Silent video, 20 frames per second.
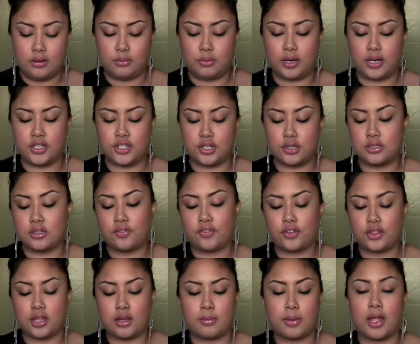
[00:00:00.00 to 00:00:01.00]
I choose it
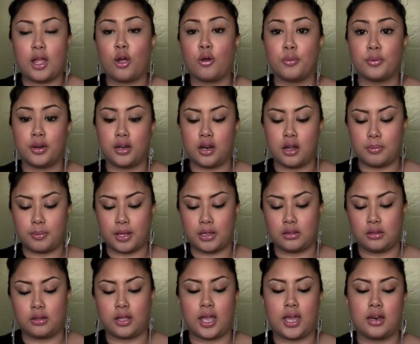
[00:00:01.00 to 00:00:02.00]
for them, I open it up, I
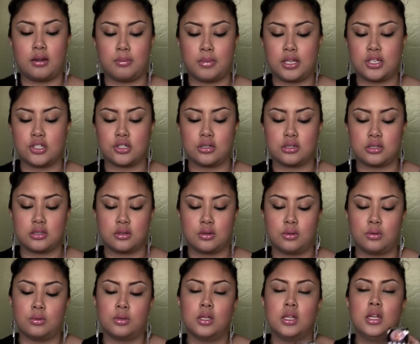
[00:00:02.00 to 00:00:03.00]
look at it, make sure it's
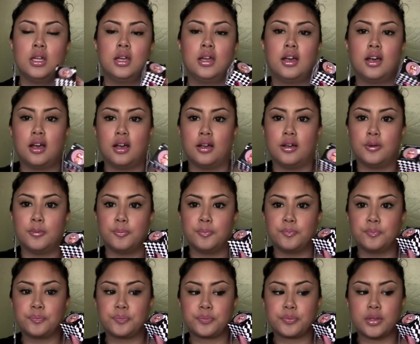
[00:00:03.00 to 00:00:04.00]
cool.
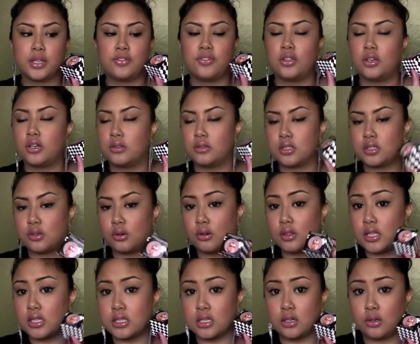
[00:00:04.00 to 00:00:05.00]
If you don't store
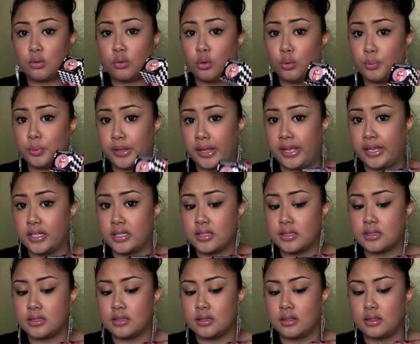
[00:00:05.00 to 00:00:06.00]
these in a cool
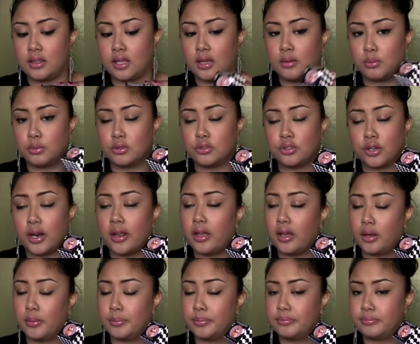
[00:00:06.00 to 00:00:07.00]
place, they will dry
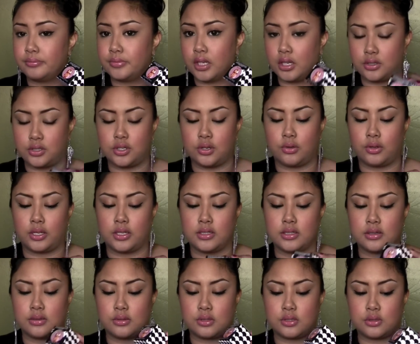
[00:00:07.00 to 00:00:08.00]
up. Not joking.
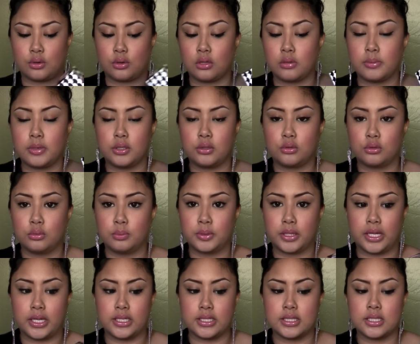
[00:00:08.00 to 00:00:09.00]
So store them in a cool
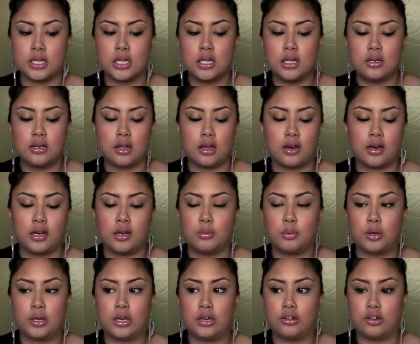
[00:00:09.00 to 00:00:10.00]
place, not
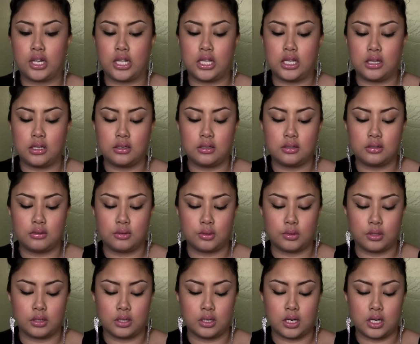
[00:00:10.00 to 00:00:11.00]
anywhere near heat,
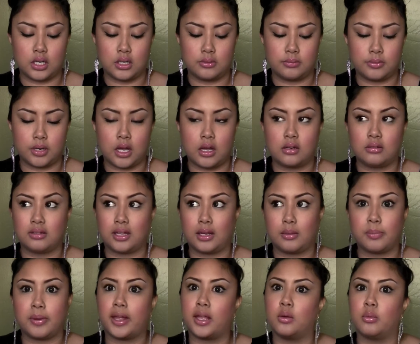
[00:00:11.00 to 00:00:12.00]
or not
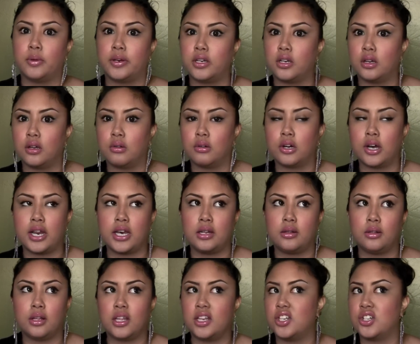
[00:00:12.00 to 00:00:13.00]
like by a window or
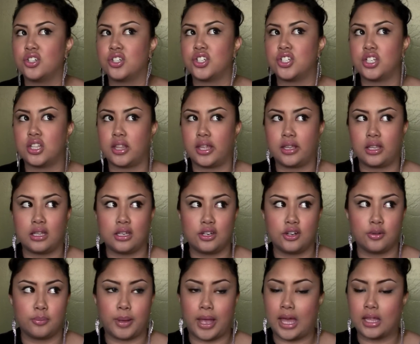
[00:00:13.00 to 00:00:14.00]
any in
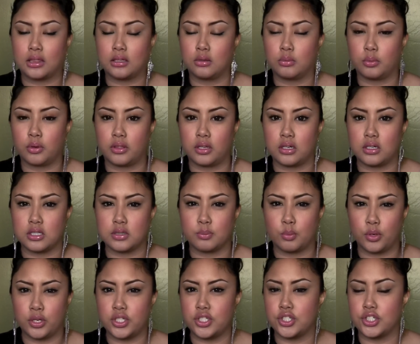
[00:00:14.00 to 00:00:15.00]
your bathroom where there's
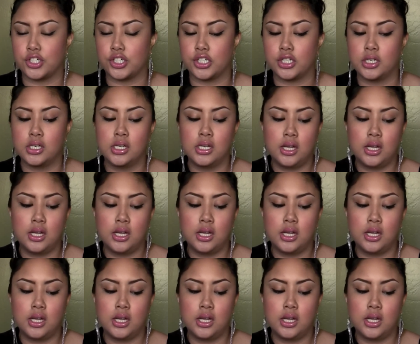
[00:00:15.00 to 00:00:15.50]
moisture.